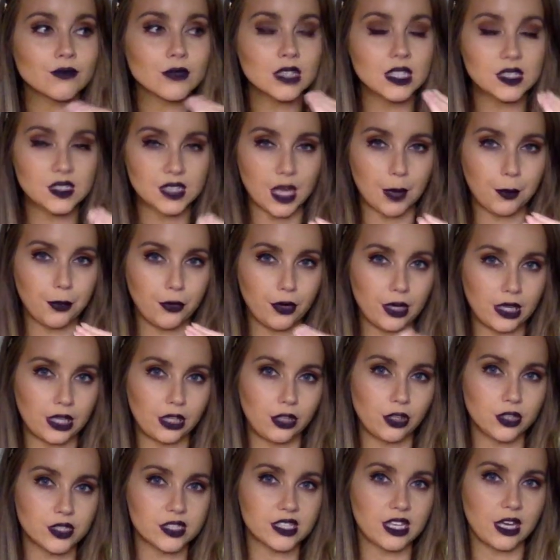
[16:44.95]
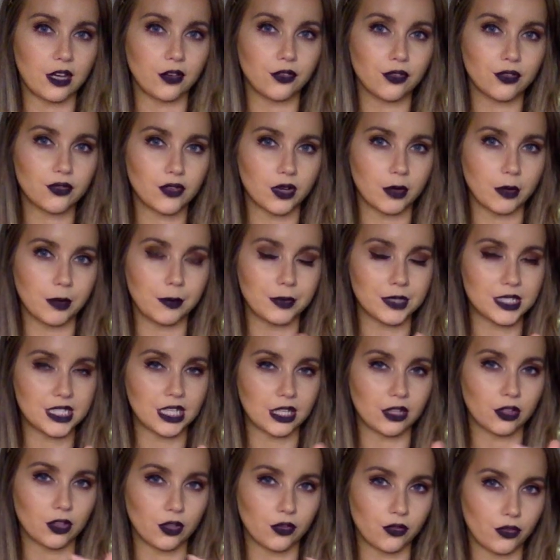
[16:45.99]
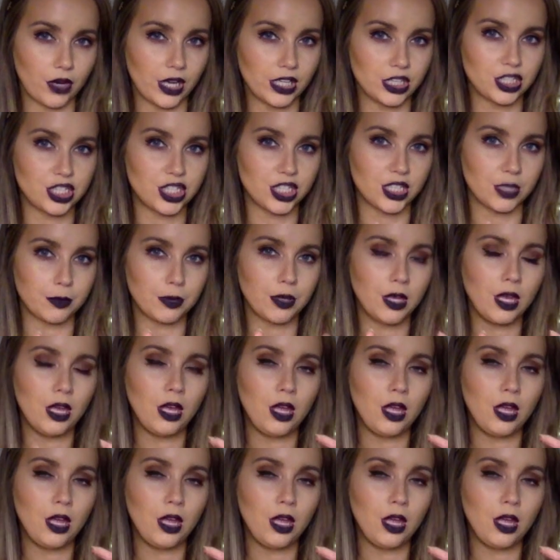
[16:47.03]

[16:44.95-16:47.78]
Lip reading: separating yourself from a particular friendship